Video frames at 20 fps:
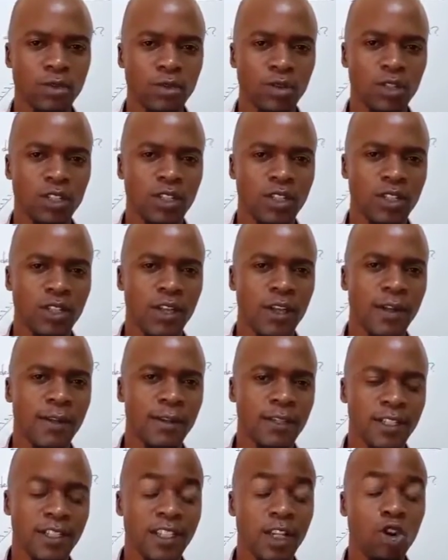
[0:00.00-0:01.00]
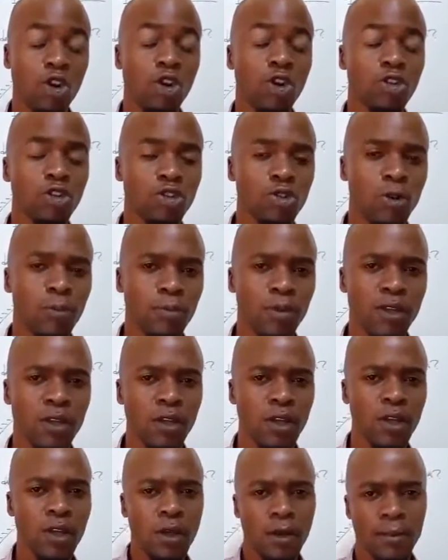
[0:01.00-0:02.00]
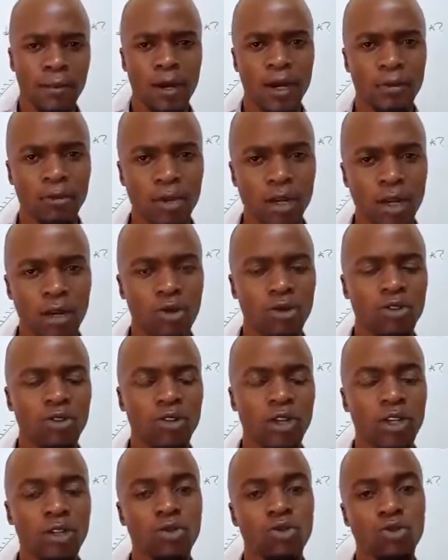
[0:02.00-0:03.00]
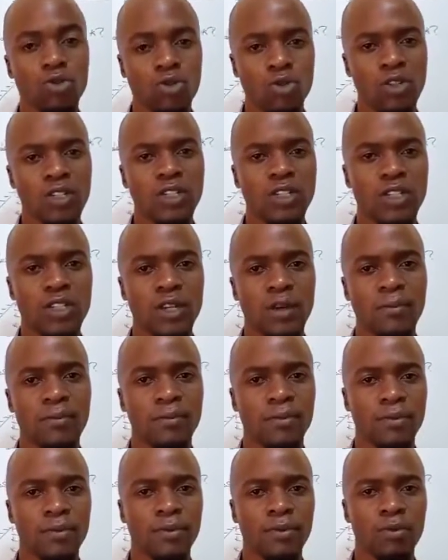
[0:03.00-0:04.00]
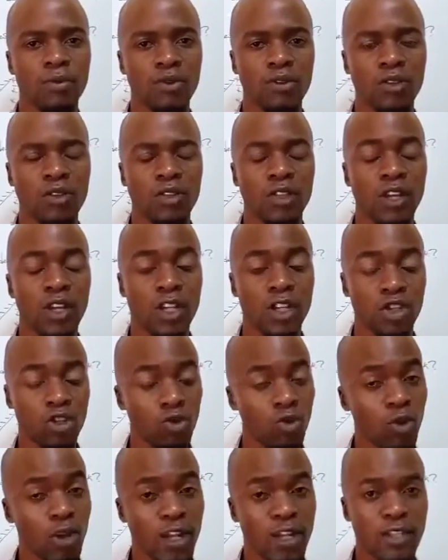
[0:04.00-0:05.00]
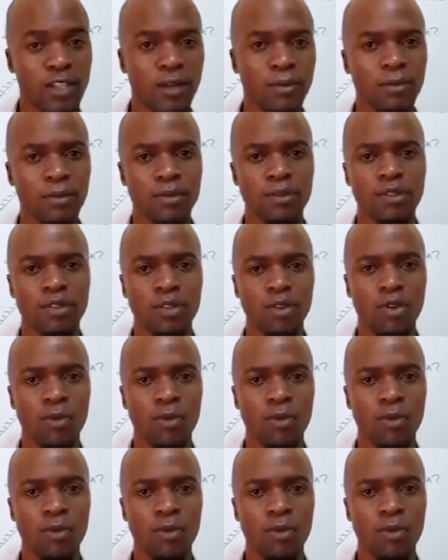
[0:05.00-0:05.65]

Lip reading: So this is a long topic, but I'll try to squeeze it up with two examples.